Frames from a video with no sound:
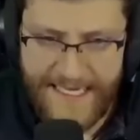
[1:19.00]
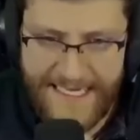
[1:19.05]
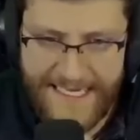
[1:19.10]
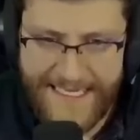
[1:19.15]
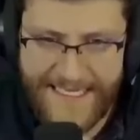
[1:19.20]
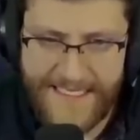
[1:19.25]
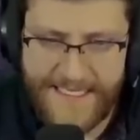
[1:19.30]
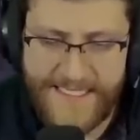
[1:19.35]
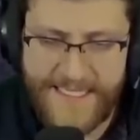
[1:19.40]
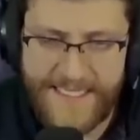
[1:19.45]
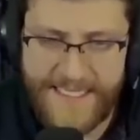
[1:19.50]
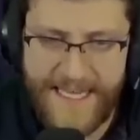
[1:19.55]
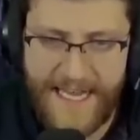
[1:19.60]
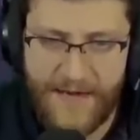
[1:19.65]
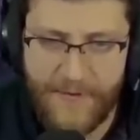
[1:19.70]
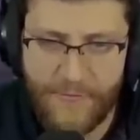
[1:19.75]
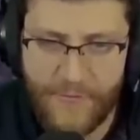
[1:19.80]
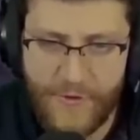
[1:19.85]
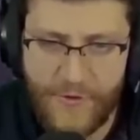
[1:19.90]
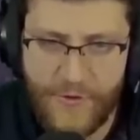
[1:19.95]
into
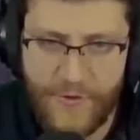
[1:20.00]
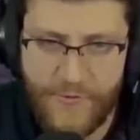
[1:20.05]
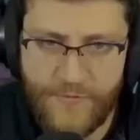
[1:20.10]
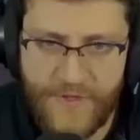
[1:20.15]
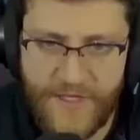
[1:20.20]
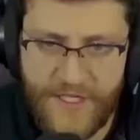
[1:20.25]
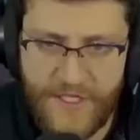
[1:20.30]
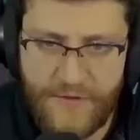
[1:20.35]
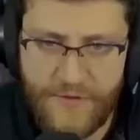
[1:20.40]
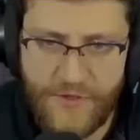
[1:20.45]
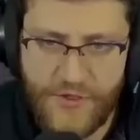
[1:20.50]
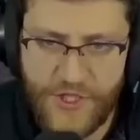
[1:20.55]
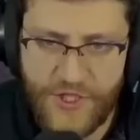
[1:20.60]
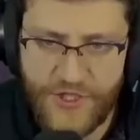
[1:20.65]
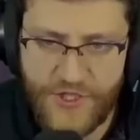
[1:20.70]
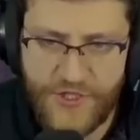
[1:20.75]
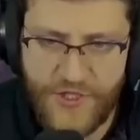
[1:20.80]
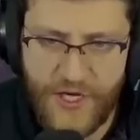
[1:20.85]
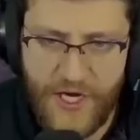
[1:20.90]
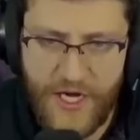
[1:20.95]
that room that you
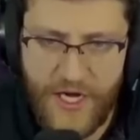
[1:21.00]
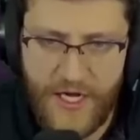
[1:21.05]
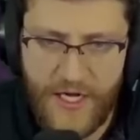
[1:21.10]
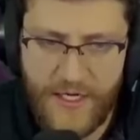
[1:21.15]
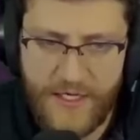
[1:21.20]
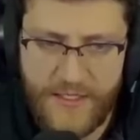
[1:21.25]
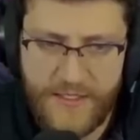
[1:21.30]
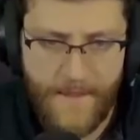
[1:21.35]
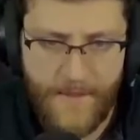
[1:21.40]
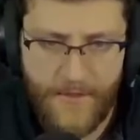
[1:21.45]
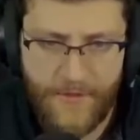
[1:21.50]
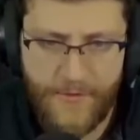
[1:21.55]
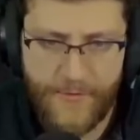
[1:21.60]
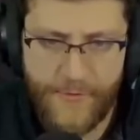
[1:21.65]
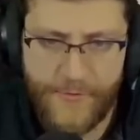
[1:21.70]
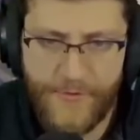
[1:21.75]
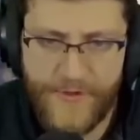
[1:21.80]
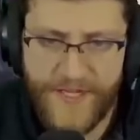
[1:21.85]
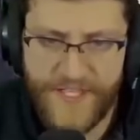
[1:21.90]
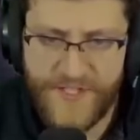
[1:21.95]
just saw
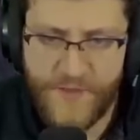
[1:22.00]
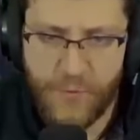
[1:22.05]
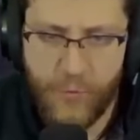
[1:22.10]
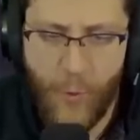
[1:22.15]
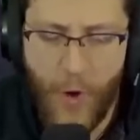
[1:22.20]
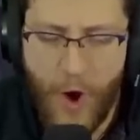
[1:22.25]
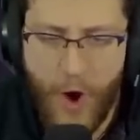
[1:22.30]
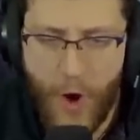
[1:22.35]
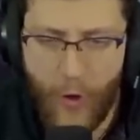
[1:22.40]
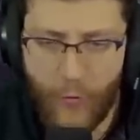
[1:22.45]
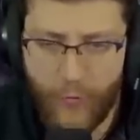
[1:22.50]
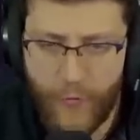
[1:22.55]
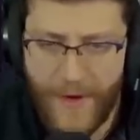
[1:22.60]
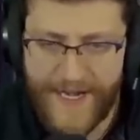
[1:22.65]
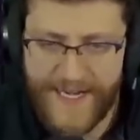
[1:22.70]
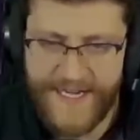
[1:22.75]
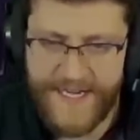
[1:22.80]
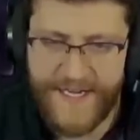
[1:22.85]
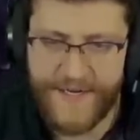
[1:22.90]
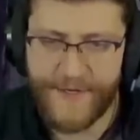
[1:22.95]
through this wall
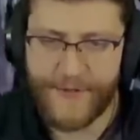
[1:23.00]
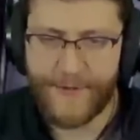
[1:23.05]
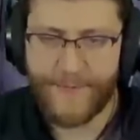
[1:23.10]
right here.